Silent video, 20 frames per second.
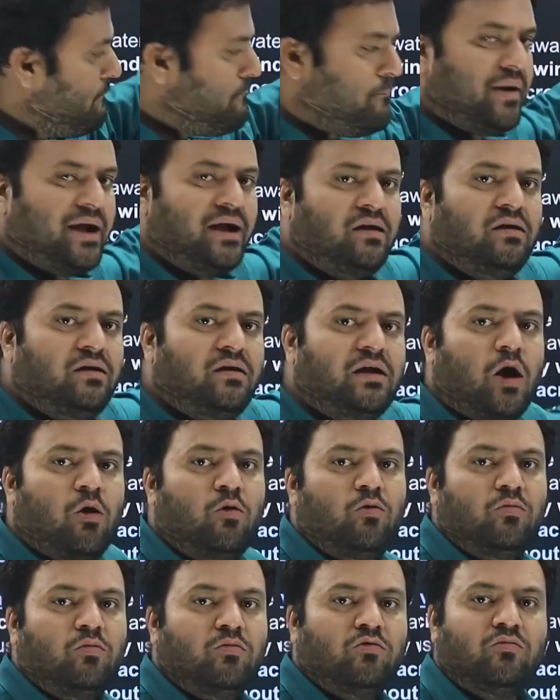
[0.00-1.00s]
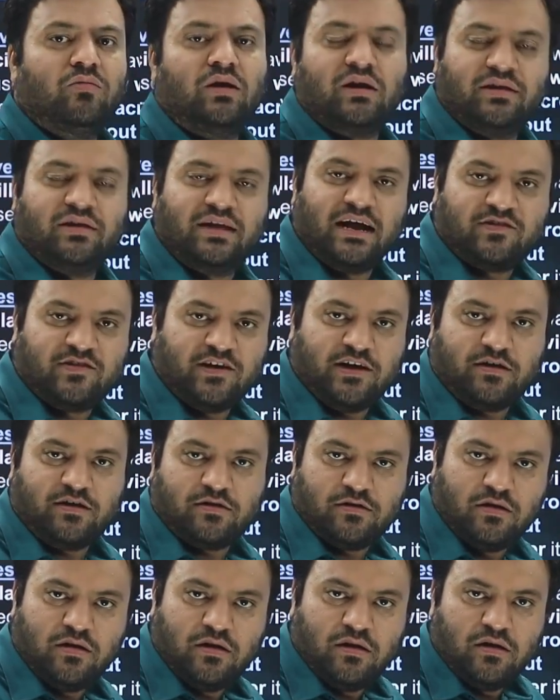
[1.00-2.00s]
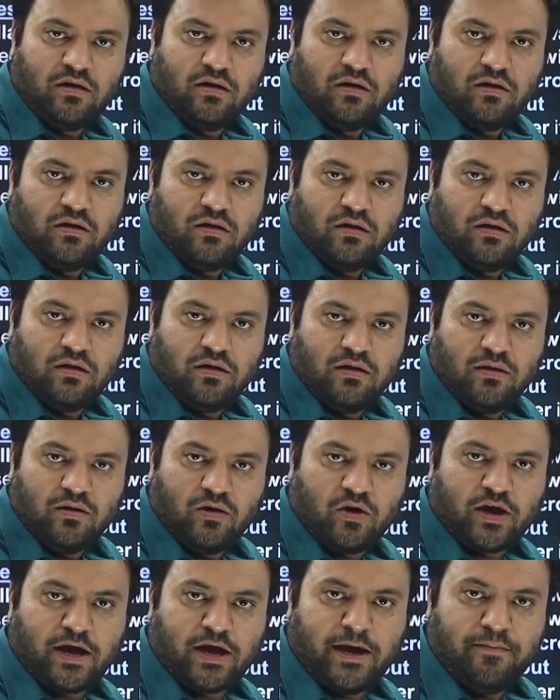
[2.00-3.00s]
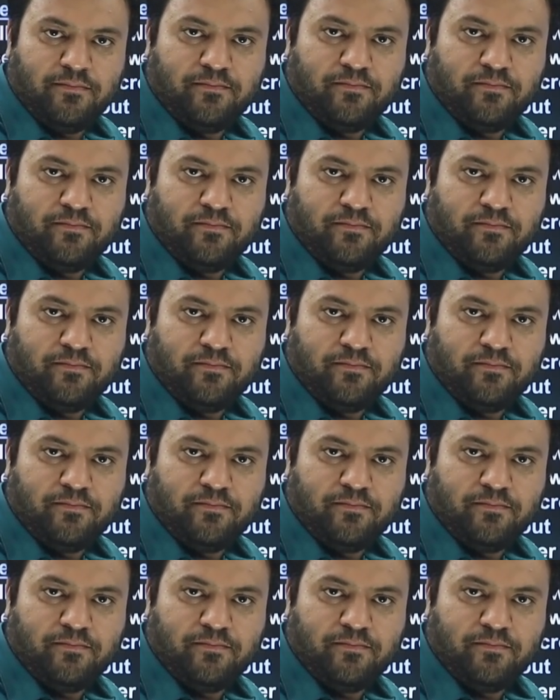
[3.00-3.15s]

and down movement, that's it. Okay,